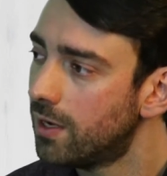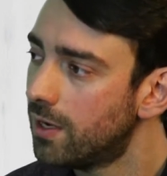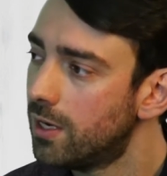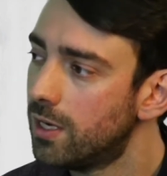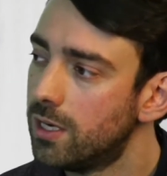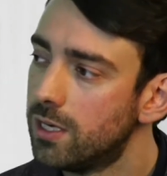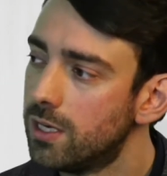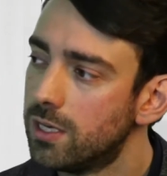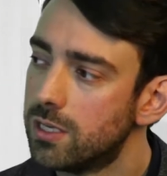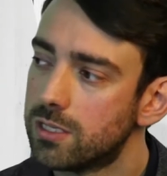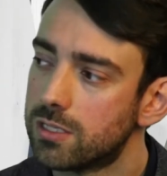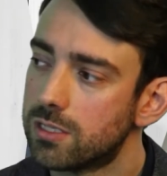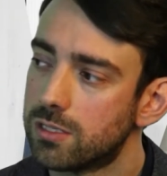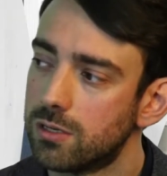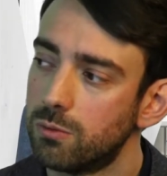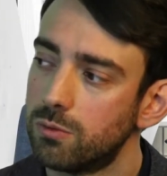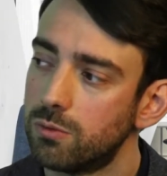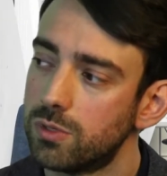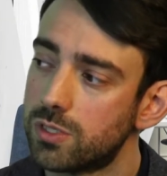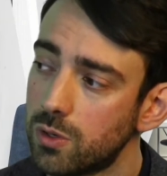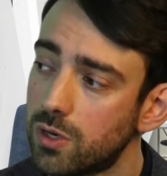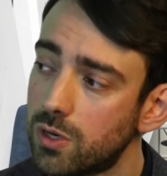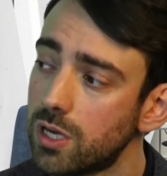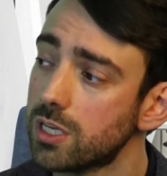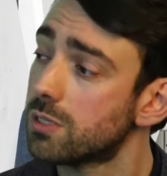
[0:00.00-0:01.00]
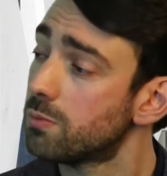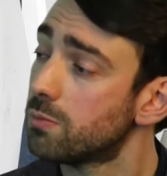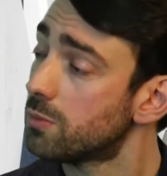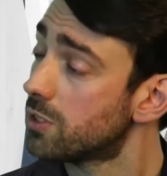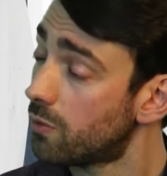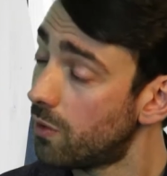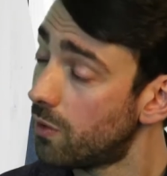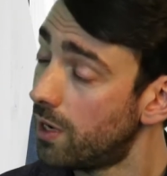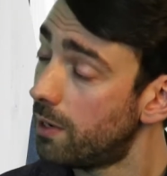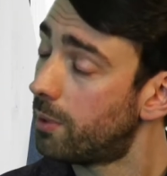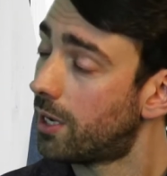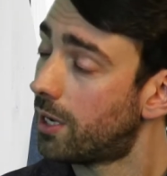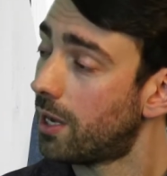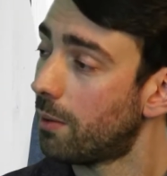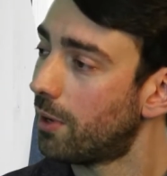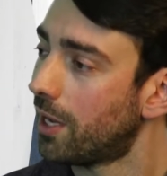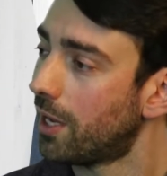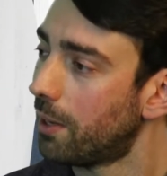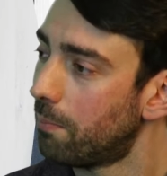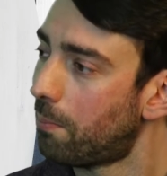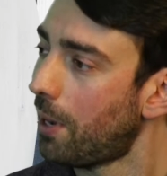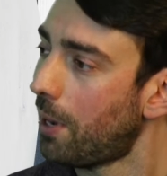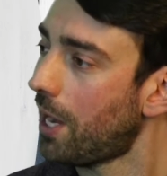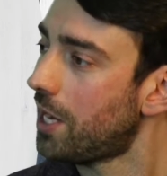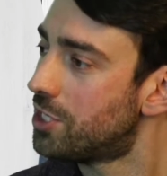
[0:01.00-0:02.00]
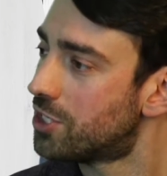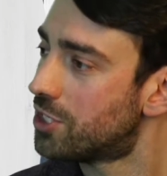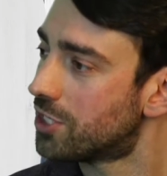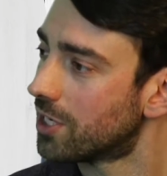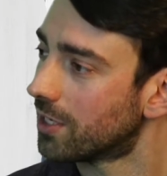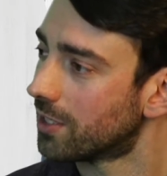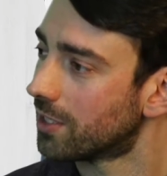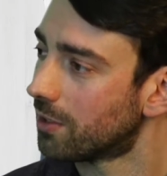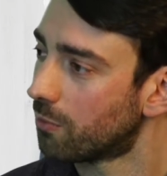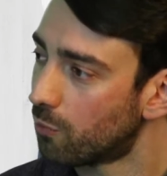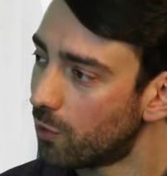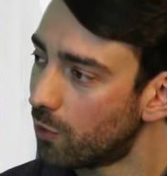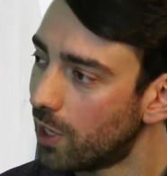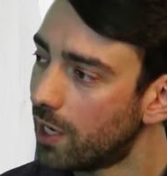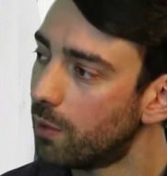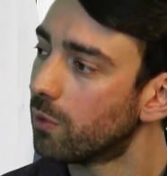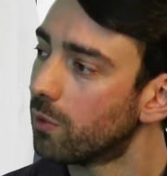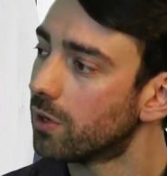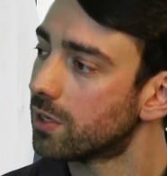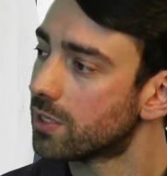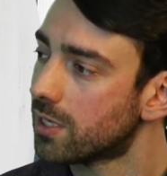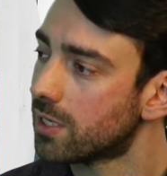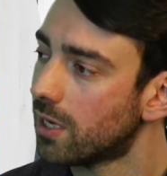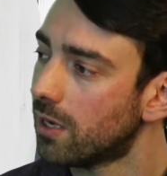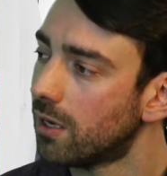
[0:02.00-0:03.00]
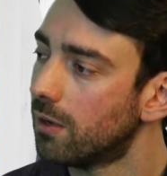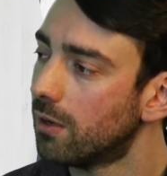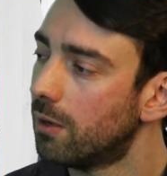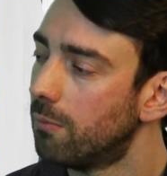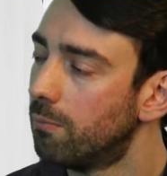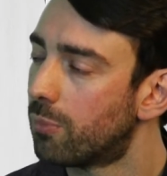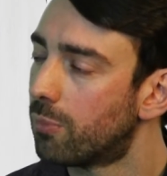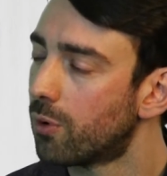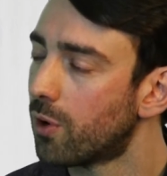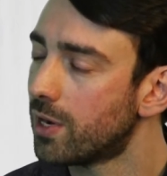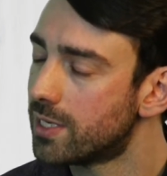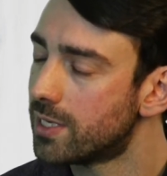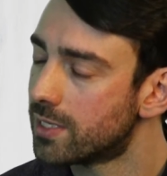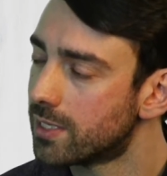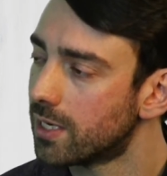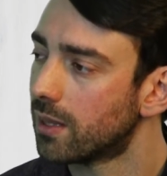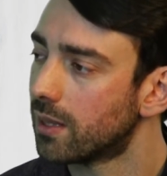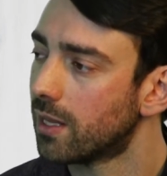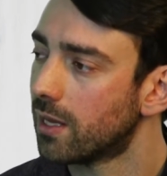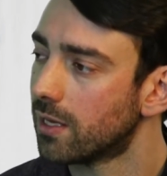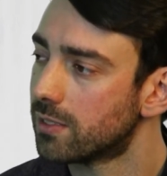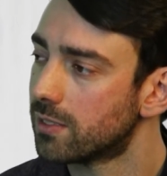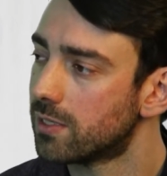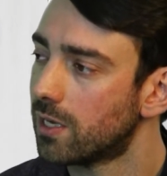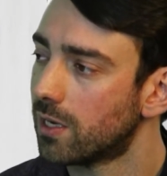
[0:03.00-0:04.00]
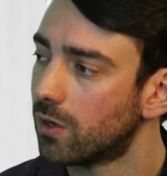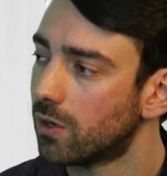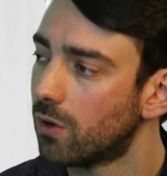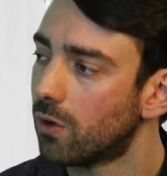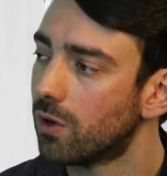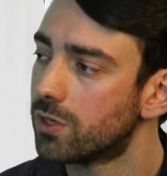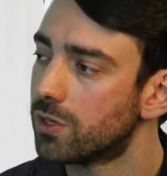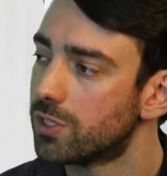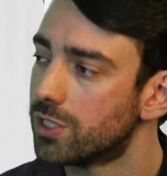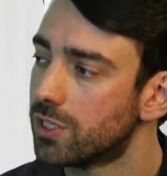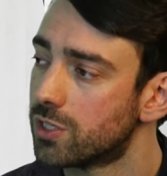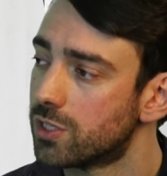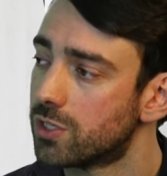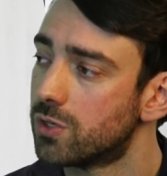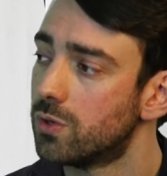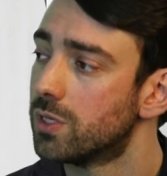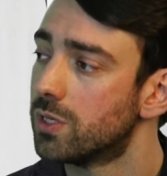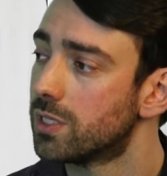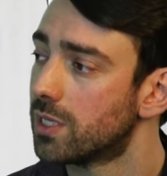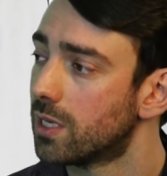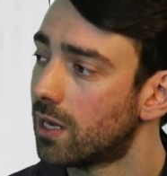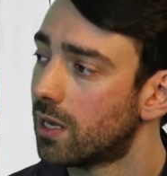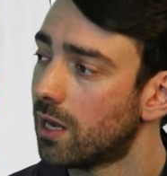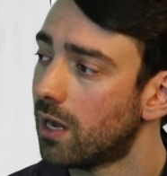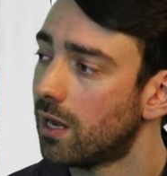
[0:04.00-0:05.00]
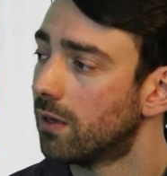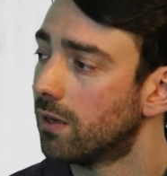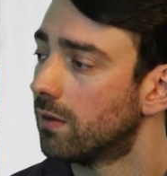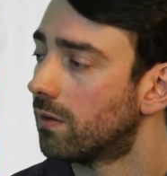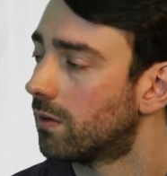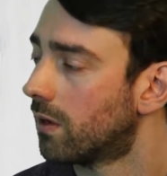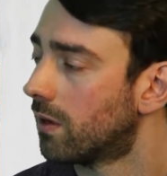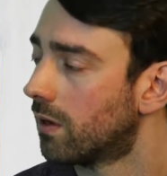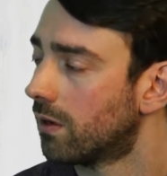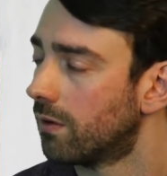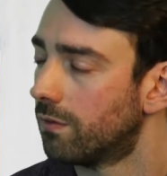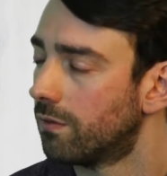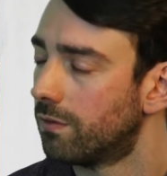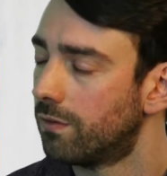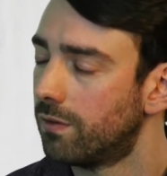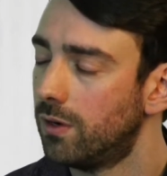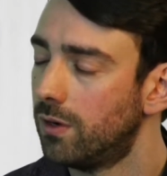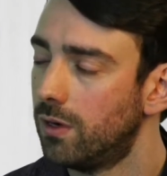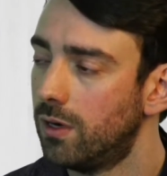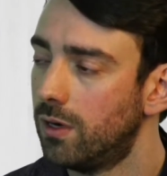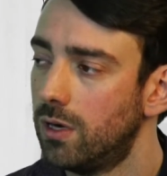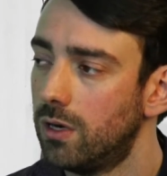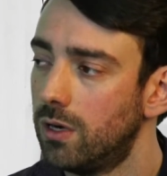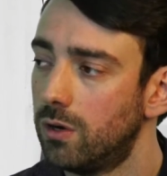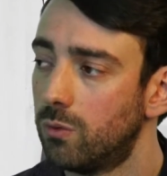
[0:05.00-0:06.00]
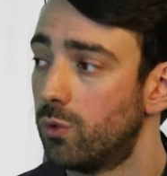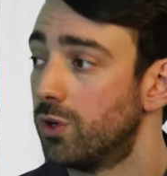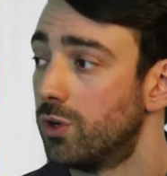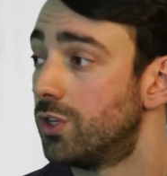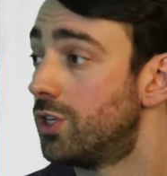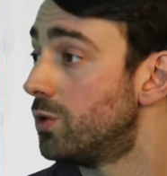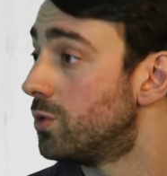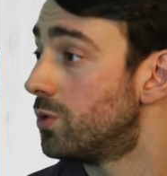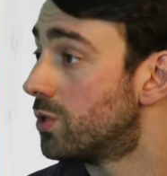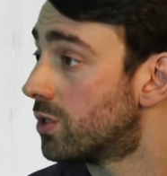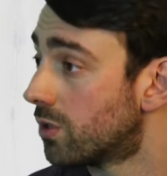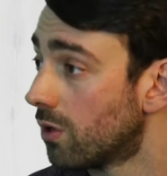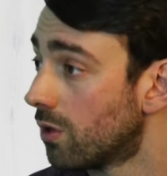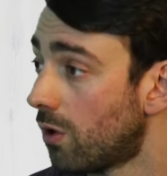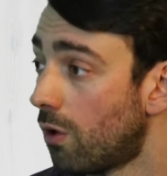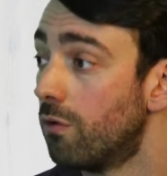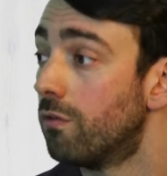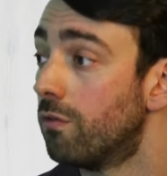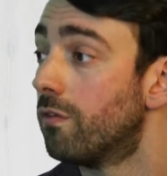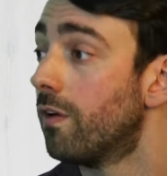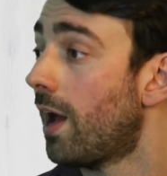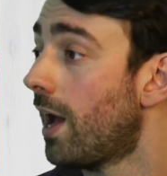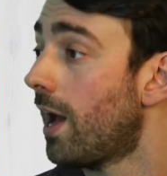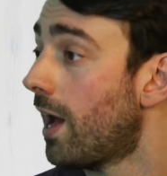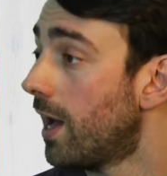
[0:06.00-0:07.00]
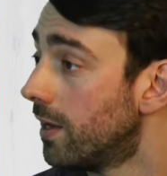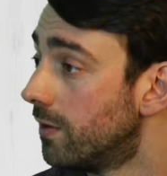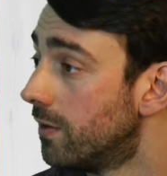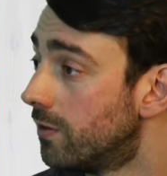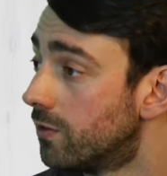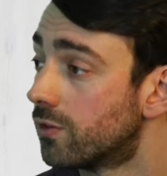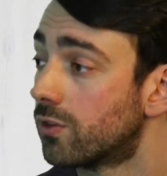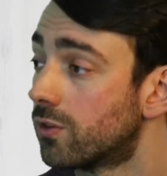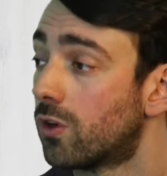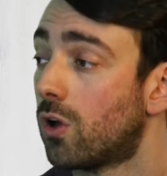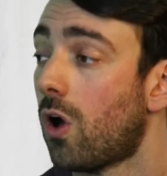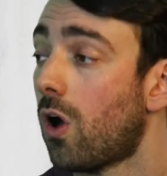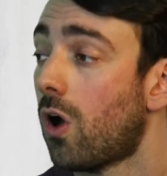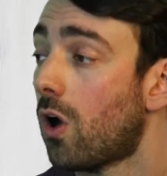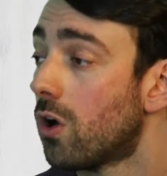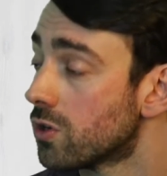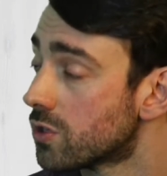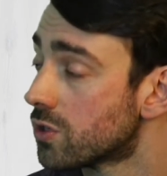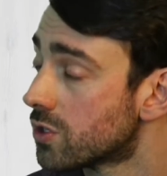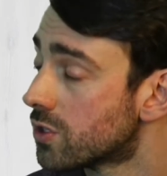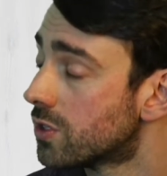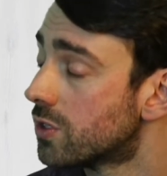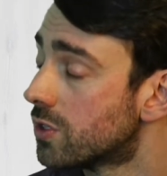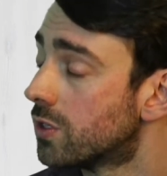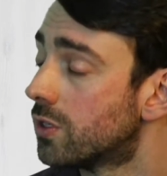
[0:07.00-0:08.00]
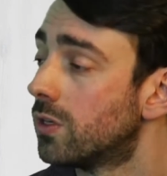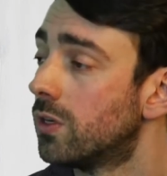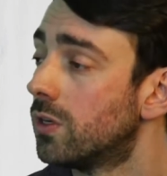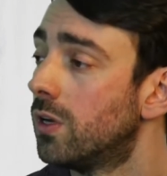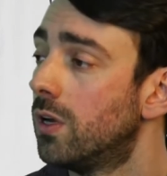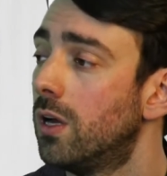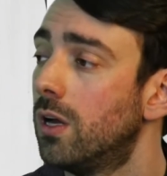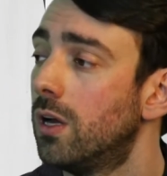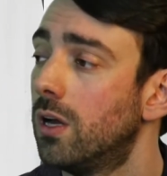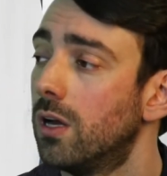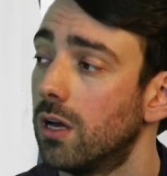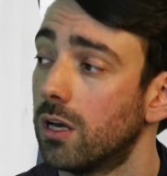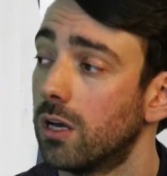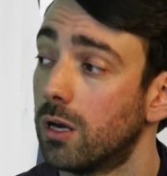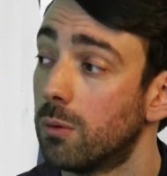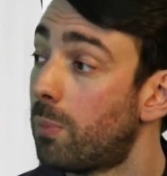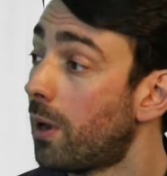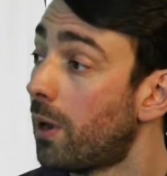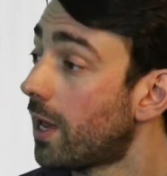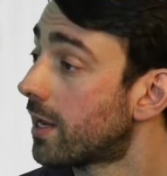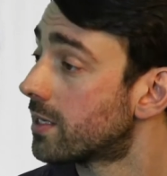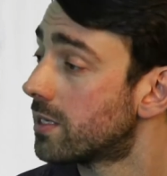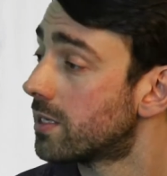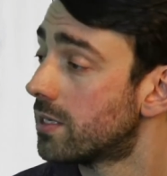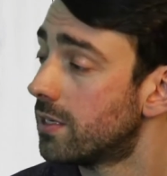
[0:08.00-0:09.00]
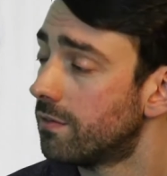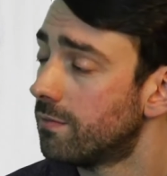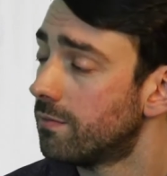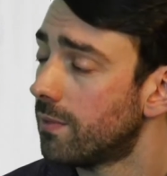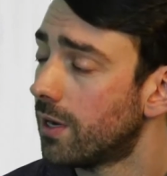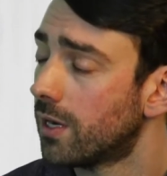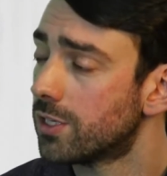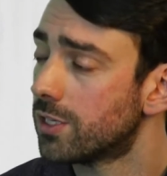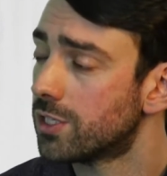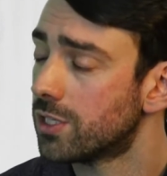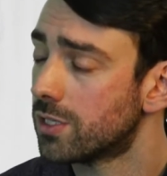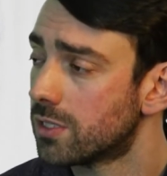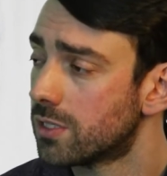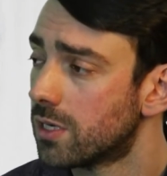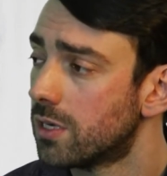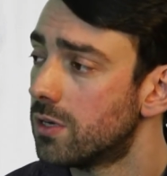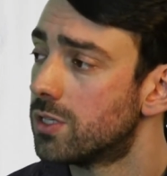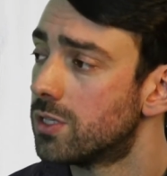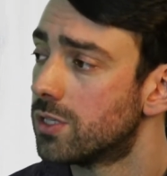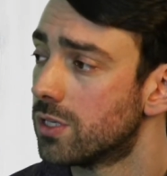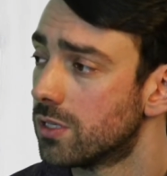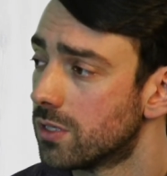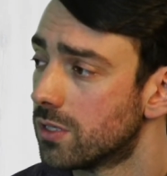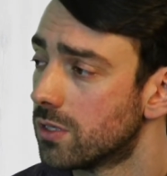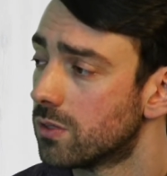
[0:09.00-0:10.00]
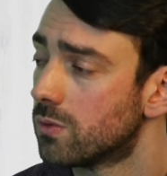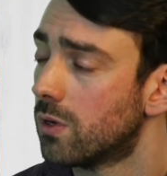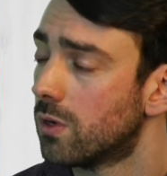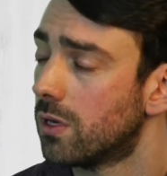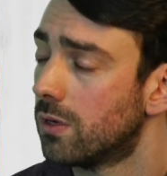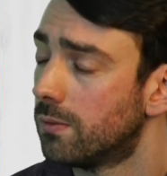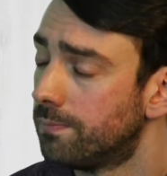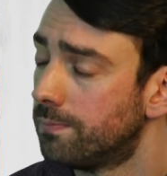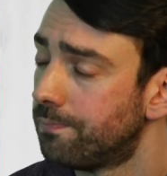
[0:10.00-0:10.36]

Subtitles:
Right. So customers are really becoming impatient and really want to start embracing that technology as soon as they can to kind of reduce overheads, cost, and complexity of managing solutions as well.